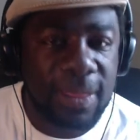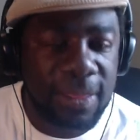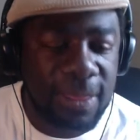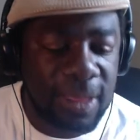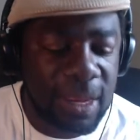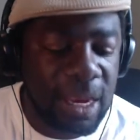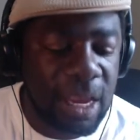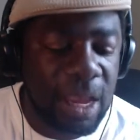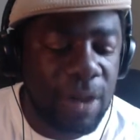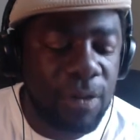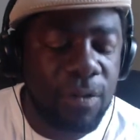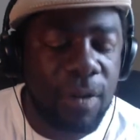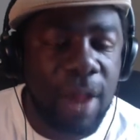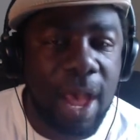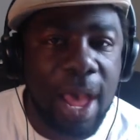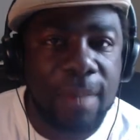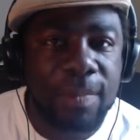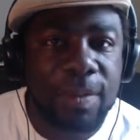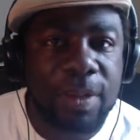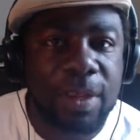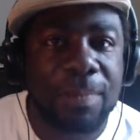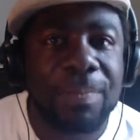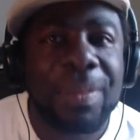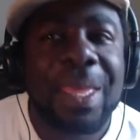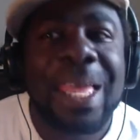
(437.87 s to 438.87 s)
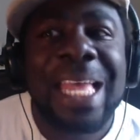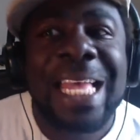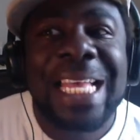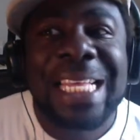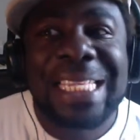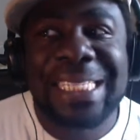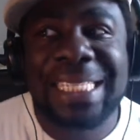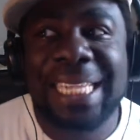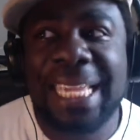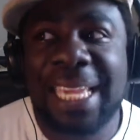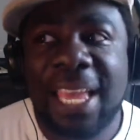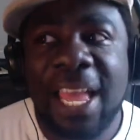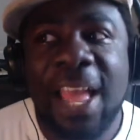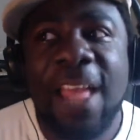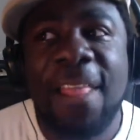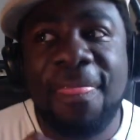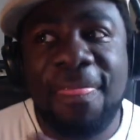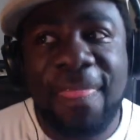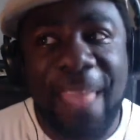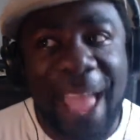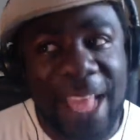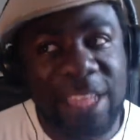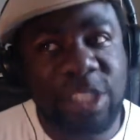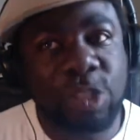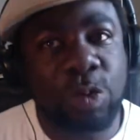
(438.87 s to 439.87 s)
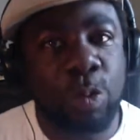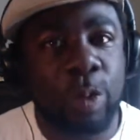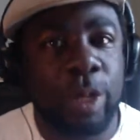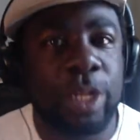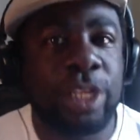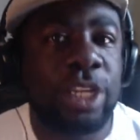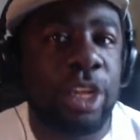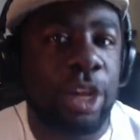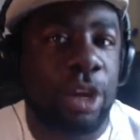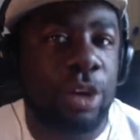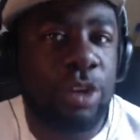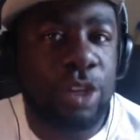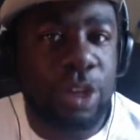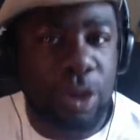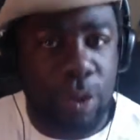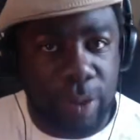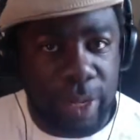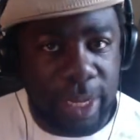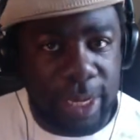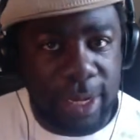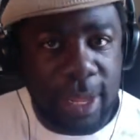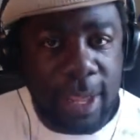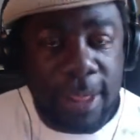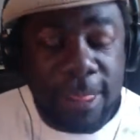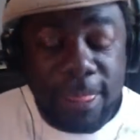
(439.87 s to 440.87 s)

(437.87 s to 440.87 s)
and then they robbed him. See, that's what they're doing.